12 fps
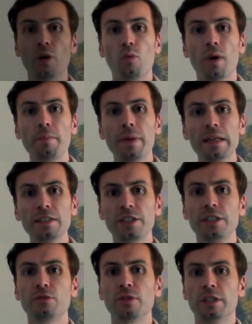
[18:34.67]
When balance
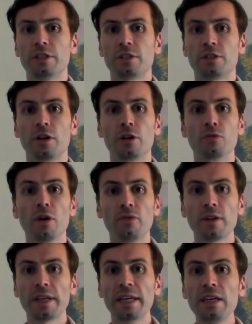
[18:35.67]
sheet risks are
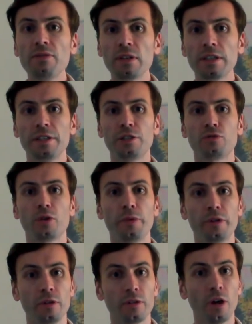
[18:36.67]
roughly evenly
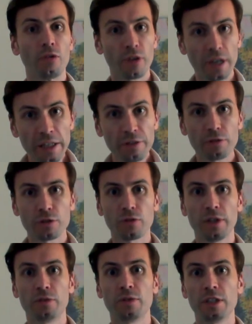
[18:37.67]
distributed over interest
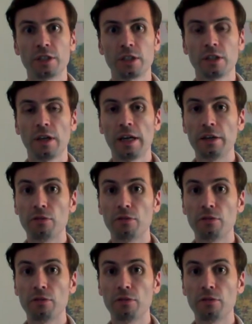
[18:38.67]
rate risk and